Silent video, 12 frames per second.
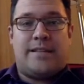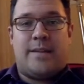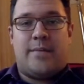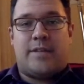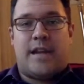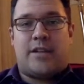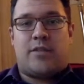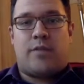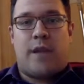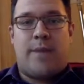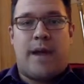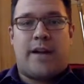His name is Dr.
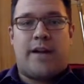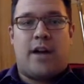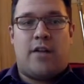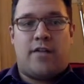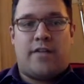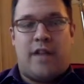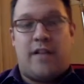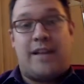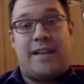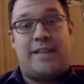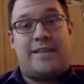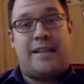Ray Becker out of
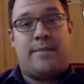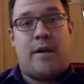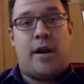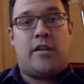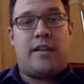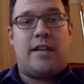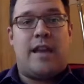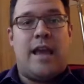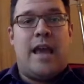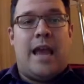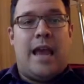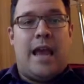Ellicott City, Maryland.
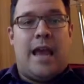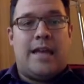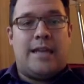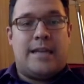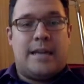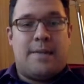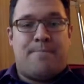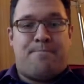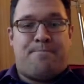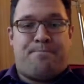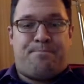And